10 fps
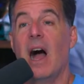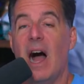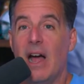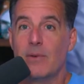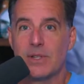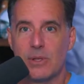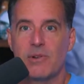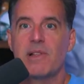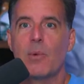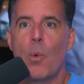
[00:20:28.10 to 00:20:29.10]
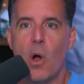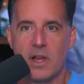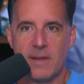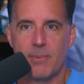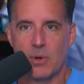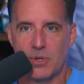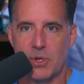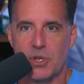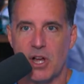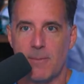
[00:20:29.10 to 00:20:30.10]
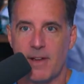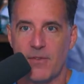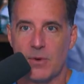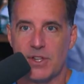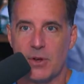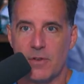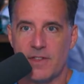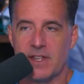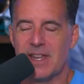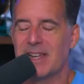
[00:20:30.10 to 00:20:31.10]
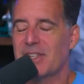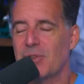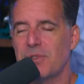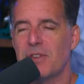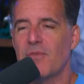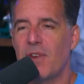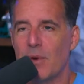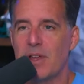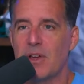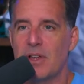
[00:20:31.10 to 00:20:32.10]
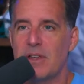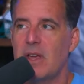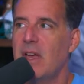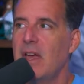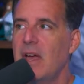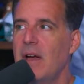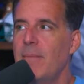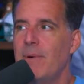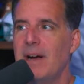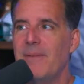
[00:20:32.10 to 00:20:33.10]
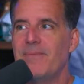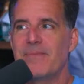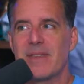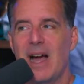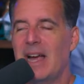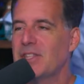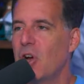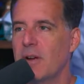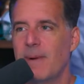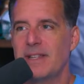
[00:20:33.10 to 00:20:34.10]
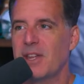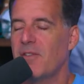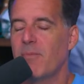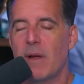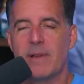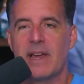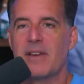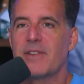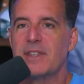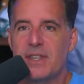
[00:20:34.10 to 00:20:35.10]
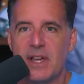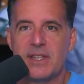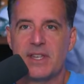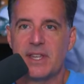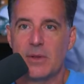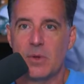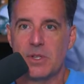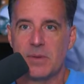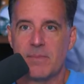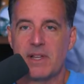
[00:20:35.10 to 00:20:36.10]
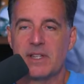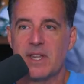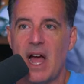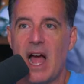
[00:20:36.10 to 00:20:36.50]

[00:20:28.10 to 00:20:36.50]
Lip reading: I was literally a walking poster child my first year of this. I still did very good, but I talked myself probably out of a dozen deals because